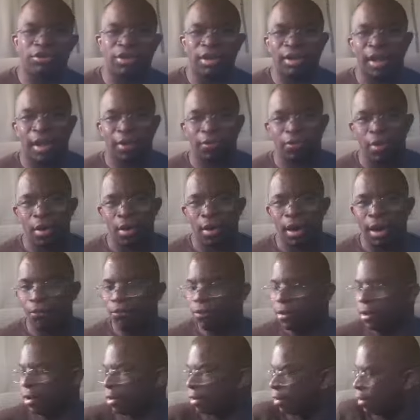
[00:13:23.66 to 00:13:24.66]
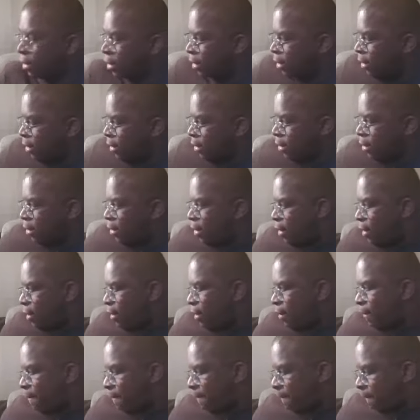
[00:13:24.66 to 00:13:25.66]
I thought I would.
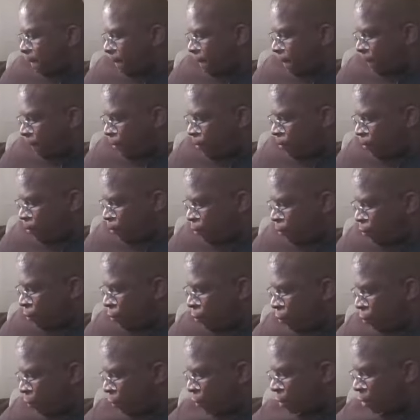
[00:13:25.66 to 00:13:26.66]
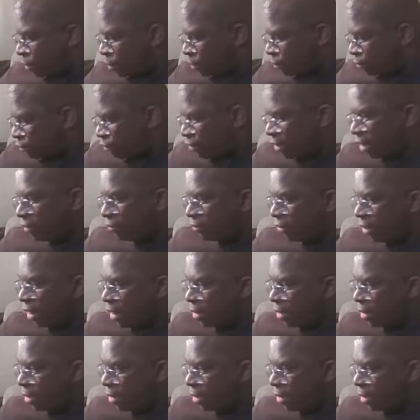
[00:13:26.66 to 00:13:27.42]
Um, save that